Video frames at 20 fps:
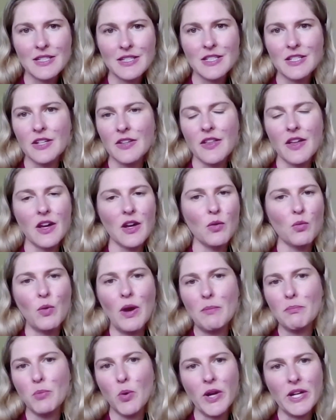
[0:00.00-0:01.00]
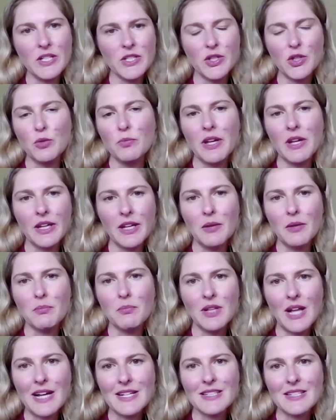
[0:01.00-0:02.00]
the best of
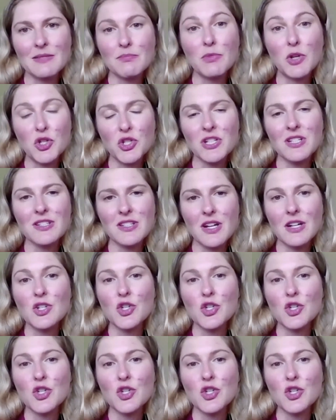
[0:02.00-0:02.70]
Google products